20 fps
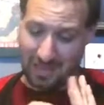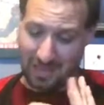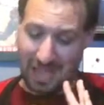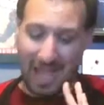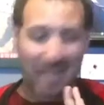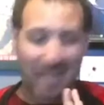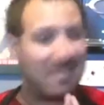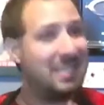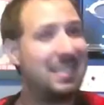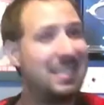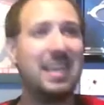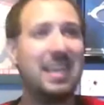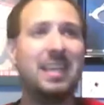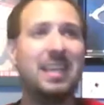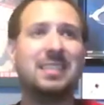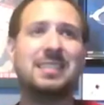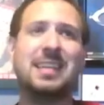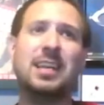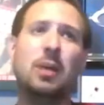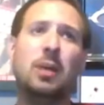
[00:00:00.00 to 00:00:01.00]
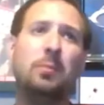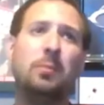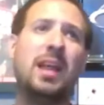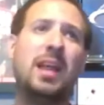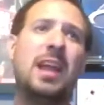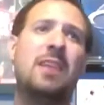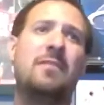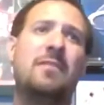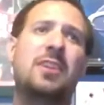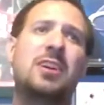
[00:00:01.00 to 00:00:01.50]
a
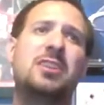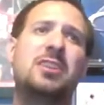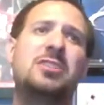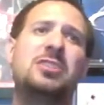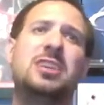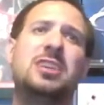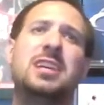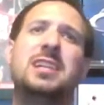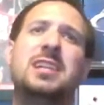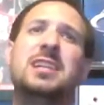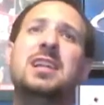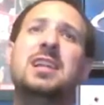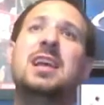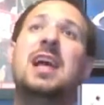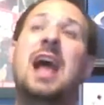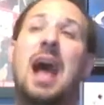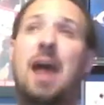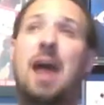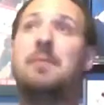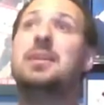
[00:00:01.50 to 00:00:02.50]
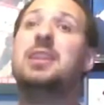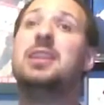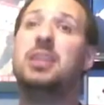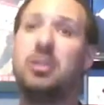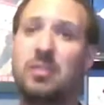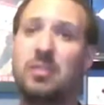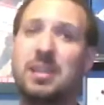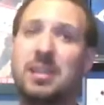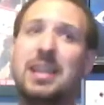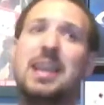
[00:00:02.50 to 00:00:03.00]
single-player version, I mean,
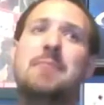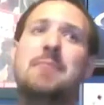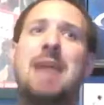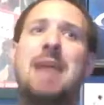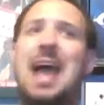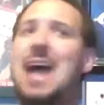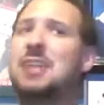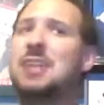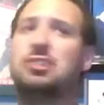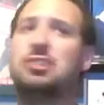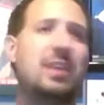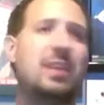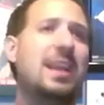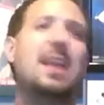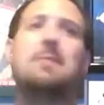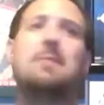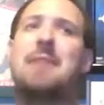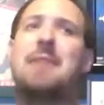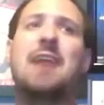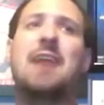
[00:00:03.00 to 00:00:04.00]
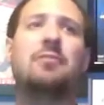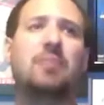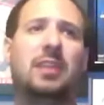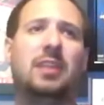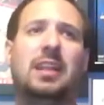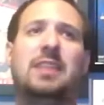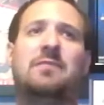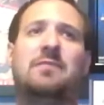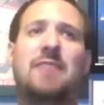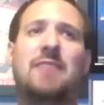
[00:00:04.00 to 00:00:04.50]
you can get mad
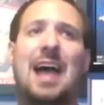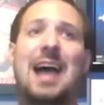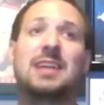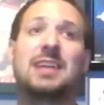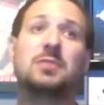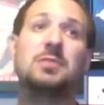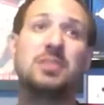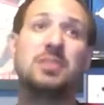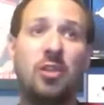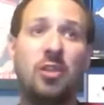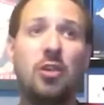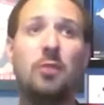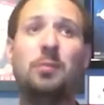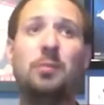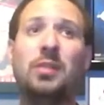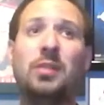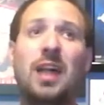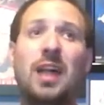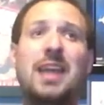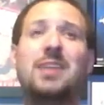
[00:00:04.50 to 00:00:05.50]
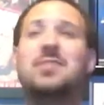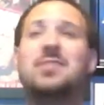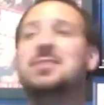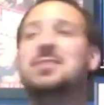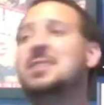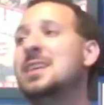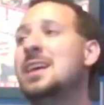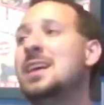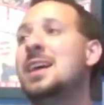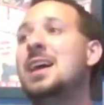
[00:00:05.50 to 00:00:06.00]
really fast. With 2
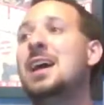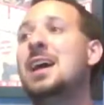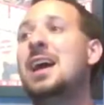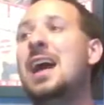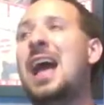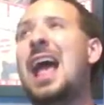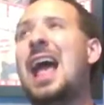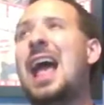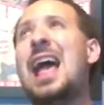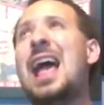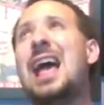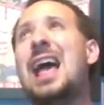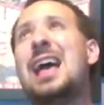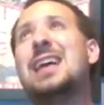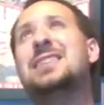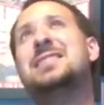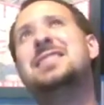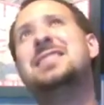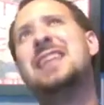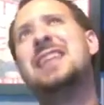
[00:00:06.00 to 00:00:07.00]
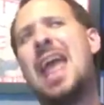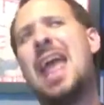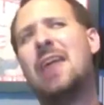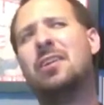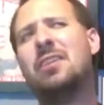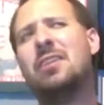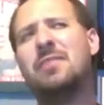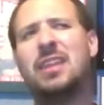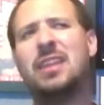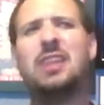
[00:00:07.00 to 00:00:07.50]
players, as the
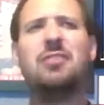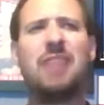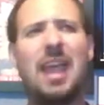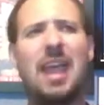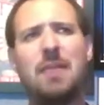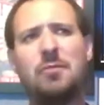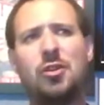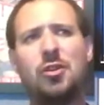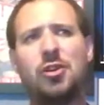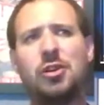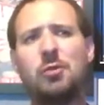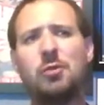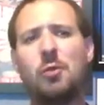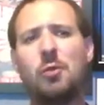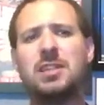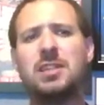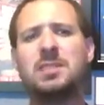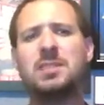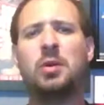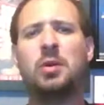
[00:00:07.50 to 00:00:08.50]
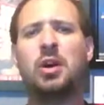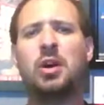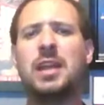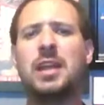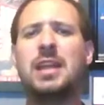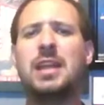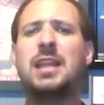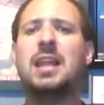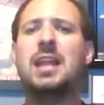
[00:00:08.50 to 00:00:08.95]
Angry Video Game Nerd once put it,